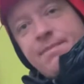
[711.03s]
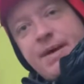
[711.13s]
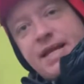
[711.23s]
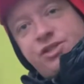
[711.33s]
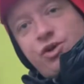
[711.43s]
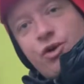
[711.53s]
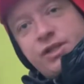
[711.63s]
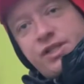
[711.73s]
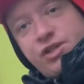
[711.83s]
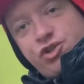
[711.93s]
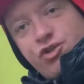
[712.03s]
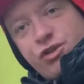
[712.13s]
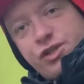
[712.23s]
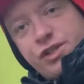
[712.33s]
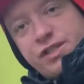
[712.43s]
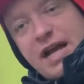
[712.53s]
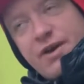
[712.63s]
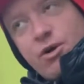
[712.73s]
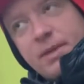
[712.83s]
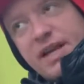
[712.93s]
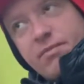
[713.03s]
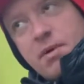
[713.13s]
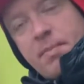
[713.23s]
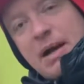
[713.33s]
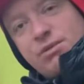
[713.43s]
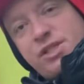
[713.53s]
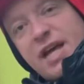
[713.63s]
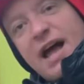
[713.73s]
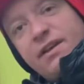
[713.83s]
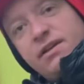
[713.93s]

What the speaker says: minutes according to the instructions. I normally give them about 10.